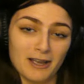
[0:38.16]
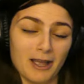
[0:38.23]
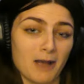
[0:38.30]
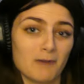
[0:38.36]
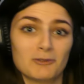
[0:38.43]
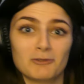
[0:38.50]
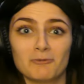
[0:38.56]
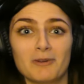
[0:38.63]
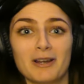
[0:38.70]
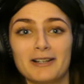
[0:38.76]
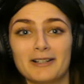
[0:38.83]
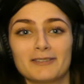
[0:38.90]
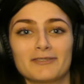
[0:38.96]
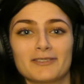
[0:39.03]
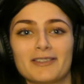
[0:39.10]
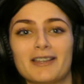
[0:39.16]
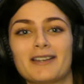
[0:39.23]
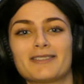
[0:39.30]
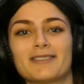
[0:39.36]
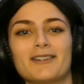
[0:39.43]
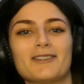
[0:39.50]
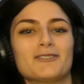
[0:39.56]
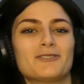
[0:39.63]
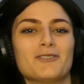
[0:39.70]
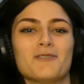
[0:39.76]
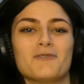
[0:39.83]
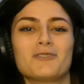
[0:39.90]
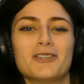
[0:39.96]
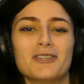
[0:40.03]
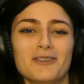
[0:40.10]
I was waiting for that. They're
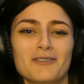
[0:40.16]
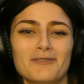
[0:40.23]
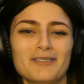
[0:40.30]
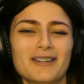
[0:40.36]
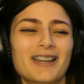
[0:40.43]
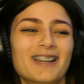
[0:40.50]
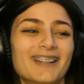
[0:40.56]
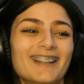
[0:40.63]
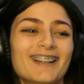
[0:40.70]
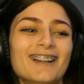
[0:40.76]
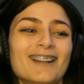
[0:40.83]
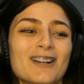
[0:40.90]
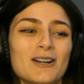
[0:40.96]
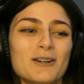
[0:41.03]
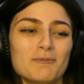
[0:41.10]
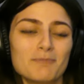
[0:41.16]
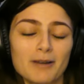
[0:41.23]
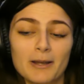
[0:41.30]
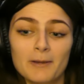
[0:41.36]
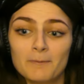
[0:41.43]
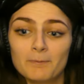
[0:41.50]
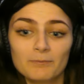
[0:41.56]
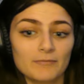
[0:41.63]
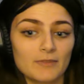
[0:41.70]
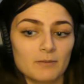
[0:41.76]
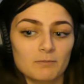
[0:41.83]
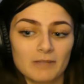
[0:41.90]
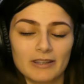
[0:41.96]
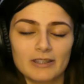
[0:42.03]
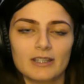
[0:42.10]
so cute. But
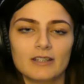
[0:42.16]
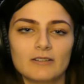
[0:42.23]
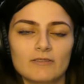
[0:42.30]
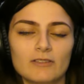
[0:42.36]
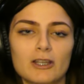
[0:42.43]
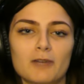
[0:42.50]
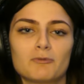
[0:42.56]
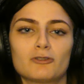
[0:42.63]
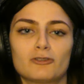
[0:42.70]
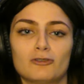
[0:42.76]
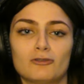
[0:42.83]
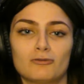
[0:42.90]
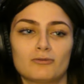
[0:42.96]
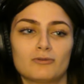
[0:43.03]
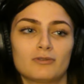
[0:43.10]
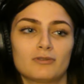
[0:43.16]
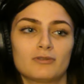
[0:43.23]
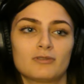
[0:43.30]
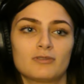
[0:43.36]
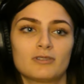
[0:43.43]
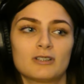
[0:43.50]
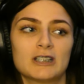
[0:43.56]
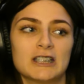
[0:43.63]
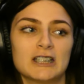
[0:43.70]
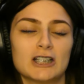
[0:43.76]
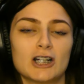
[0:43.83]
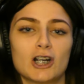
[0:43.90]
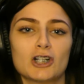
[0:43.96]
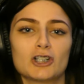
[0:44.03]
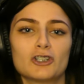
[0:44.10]
by the end of the episode,
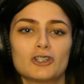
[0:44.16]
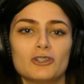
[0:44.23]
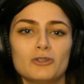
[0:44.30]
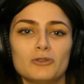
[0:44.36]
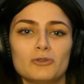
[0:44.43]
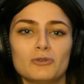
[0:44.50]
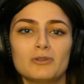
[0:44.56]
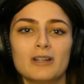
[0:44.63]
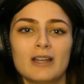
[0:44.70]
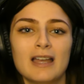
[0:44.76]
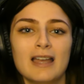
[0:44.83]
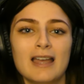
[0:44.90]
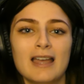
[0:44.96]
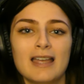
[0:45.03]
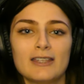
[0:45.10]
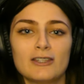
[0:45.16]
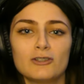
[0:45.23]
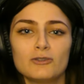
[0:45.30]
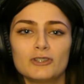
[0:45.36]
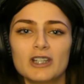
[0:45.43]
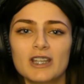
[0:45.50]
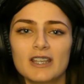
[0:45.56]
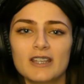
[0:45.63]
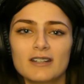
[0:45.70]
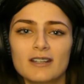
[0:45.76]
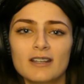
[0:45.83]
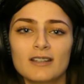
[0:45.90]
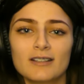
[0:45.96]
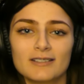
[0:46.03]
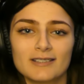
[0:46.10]
our dude,
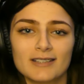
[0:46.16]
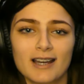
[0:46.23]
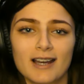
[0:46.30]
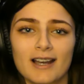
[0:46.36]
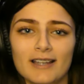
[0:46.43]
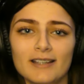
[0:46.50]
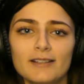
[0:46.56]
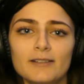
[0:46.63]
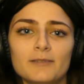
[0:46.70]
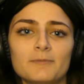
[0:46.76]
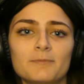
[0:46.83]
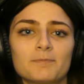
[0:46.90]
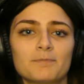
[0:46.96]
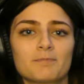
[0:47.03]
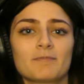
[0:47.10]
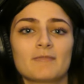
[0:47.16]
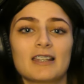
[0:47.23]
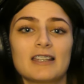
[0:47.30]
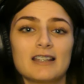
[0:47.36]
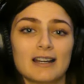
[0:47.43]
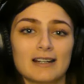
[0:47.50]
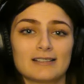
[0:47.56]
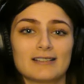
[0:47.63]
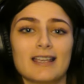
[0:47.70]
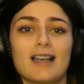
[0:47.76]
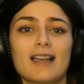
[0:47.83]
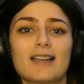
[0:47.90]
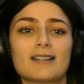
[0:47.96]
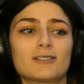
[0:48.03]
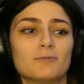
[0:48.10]
Eugene, died. He got
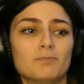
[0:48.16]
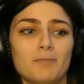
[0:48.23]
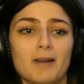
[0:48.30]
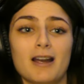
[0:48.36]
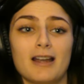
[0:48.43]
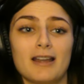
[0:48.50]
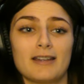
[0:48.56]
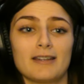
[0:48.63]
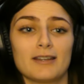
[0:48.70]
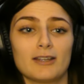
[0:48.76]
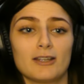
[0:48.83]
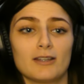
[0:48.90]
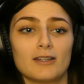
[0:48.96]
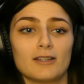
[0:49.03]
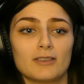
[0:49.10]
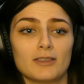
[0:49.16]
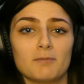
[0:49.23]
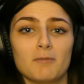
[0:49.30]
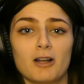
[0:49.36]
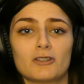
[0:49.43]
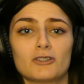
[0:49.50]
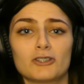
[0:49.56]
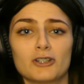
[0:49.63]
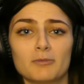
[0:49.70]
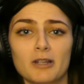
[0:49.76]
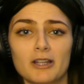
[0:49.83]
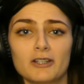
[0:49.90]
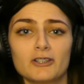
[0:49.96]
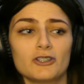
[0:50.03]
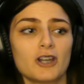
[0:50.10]
attacked by the monster
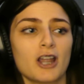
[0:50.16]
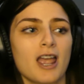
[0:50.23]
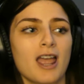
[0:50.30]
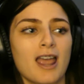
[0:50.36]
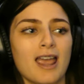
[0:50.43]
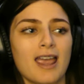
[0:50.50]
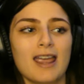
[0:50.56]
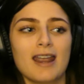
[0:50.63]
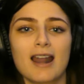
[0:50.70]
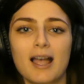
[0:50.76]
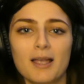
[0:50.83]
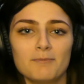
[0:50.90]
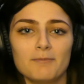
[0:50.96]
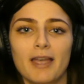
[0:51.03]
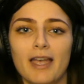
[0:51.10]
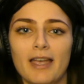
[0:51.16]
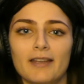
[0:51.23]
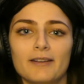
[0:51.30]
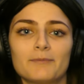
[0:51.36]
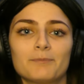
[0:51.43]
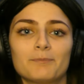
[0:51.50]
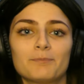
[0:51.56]
bitch, and I'm mad.